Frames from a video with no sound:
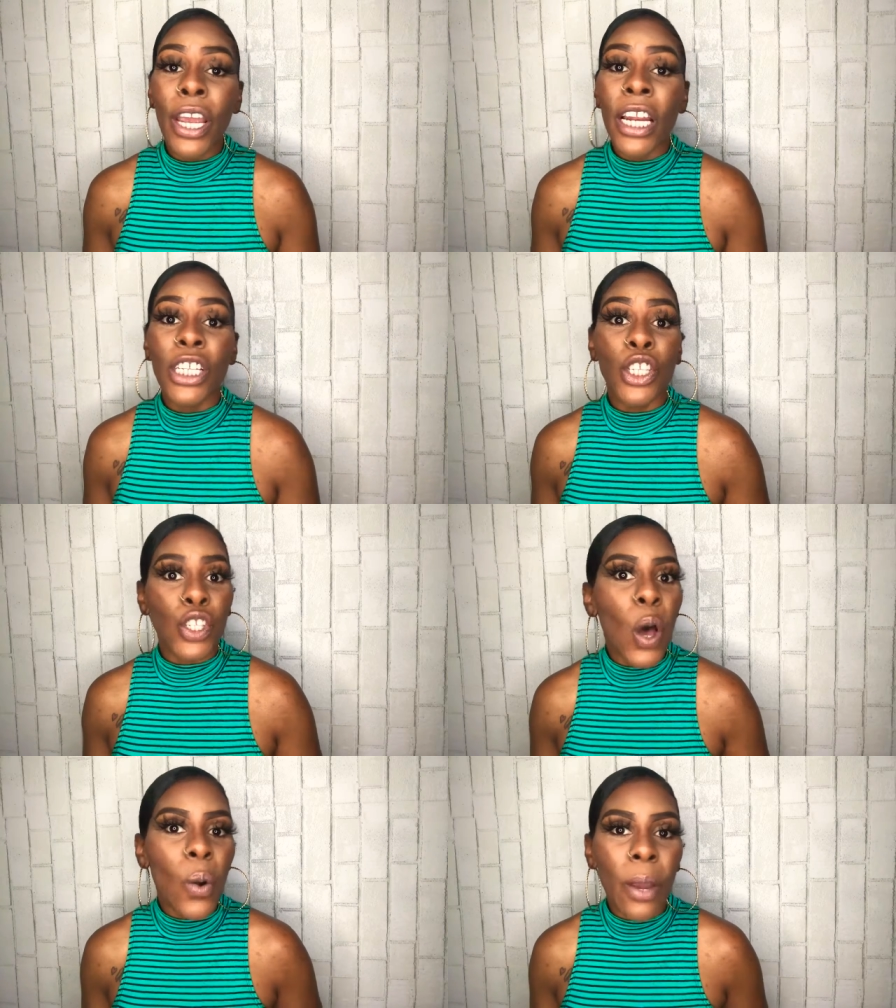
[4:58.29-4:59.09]
it is
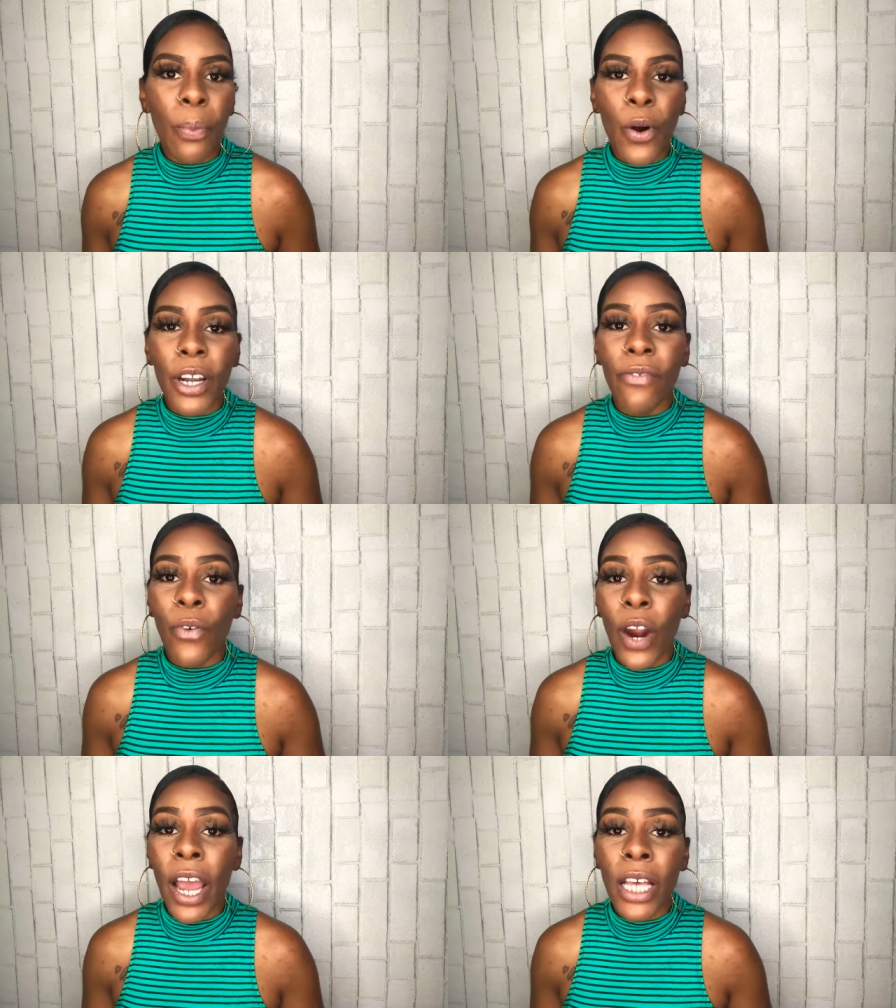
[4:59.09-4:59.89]
so important
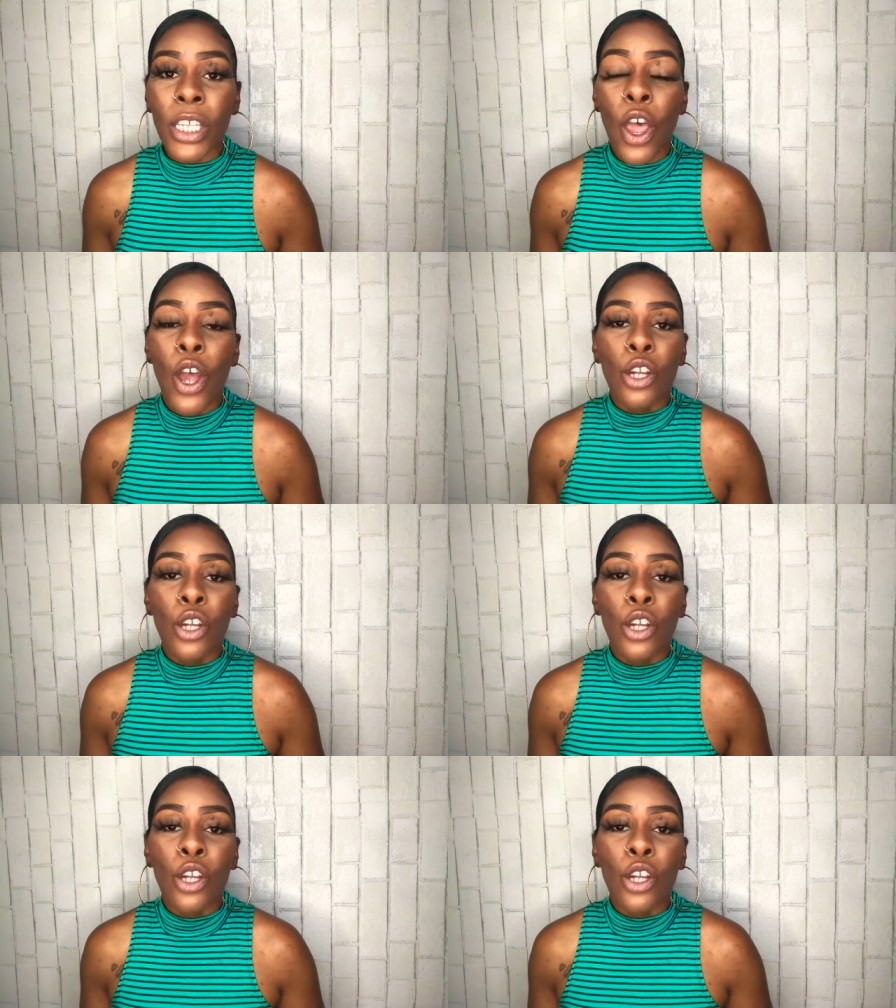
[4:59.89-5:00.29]
for us